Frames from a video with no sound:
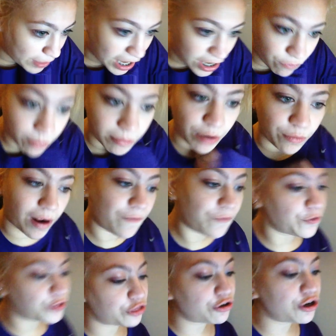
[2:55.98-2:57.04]
not even midway
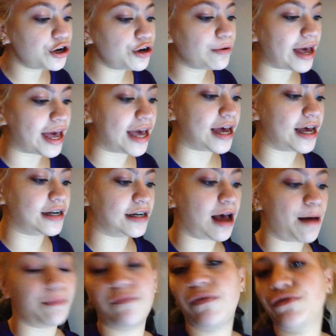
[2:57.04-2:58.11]
through, and
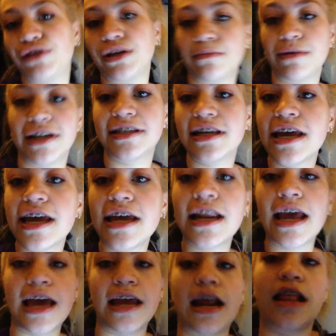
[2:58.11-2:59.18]
I'm 15 minutes in,
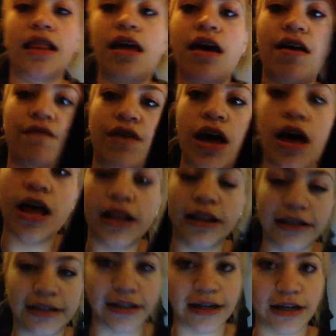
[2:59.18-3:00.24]
and I love
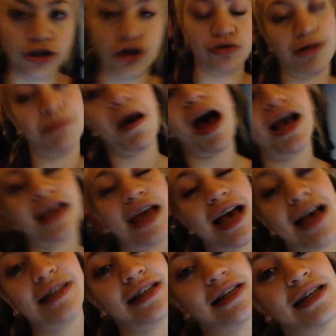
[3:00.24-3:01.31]
listening to his podcast.